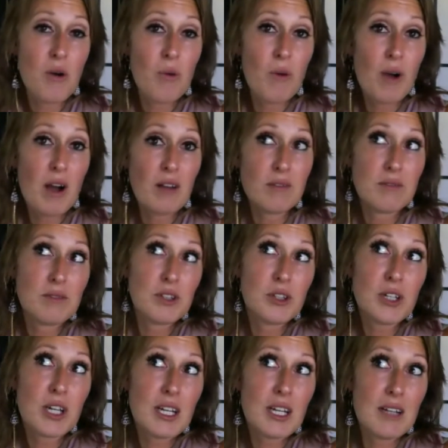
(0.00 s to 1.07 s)
well,
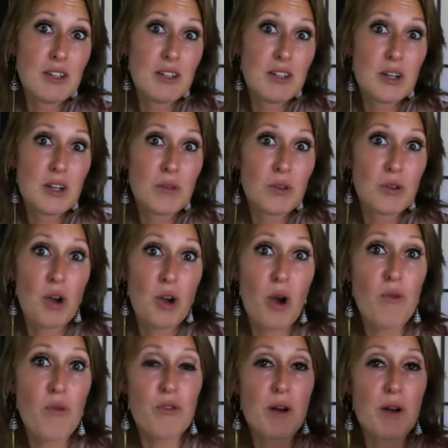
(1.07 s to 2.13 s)
look at it, you know, go
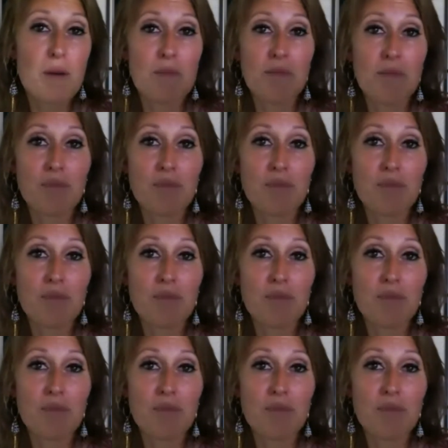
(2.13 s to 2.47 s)
from